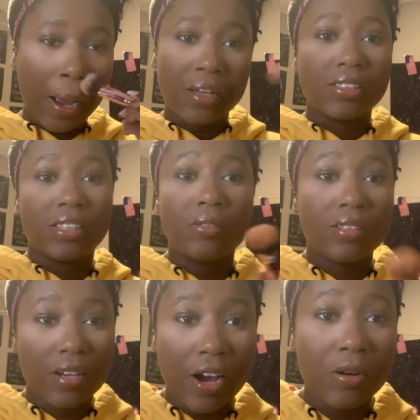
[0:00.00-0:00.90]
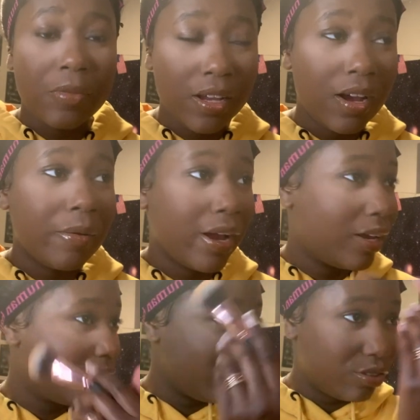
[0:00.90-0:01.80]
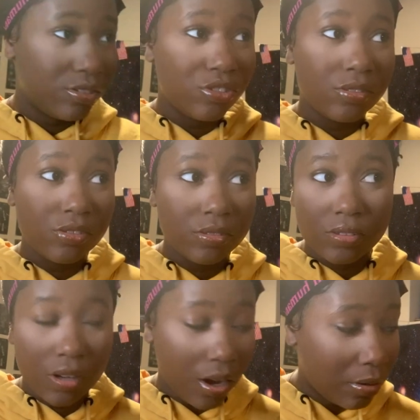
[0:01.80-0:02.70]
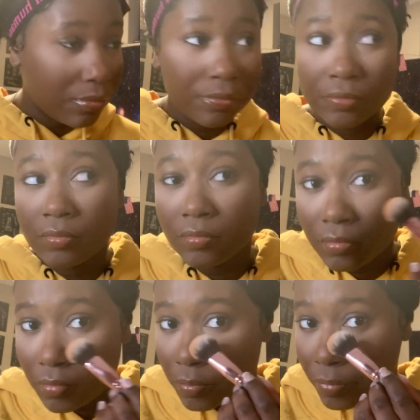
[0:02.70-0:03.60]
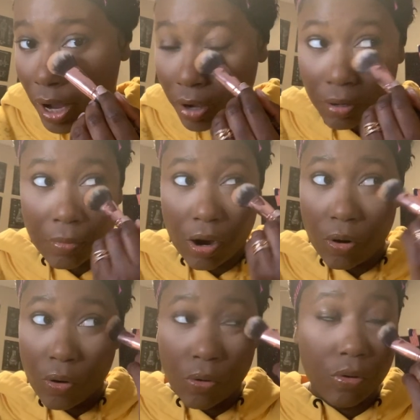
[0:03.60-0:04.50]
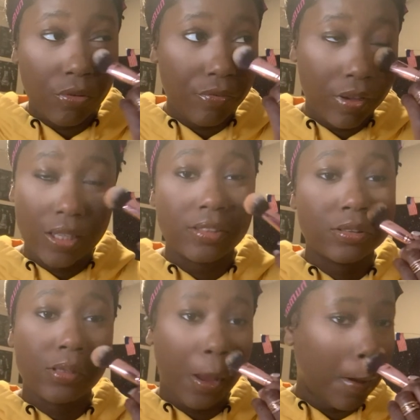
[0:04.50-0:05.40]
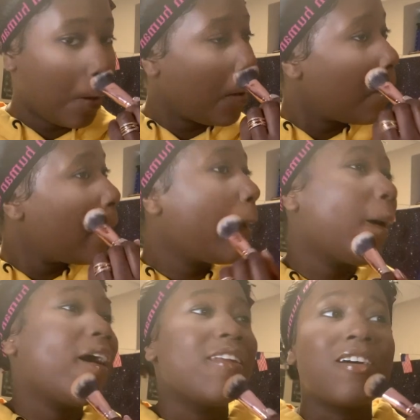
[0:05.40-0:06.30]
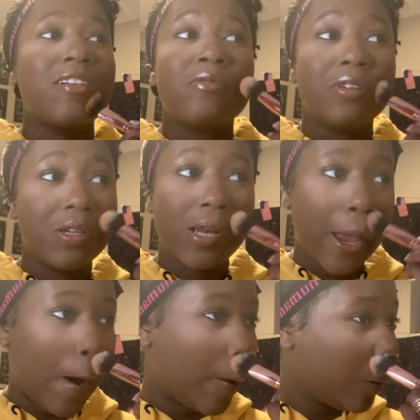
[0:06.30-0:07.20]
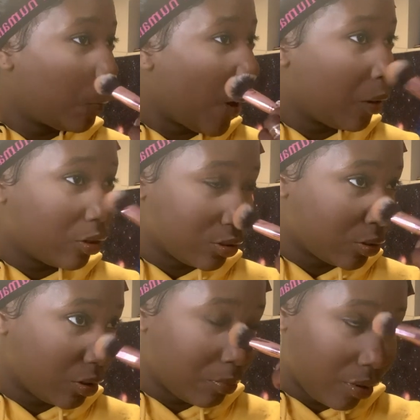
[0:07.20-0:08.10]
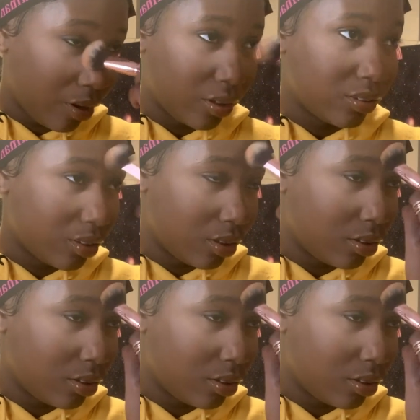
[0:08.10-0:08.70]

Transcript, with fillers: See, with the Gato makeup, I had to um powder my whole face. And I don't do that. I only powder certain parts.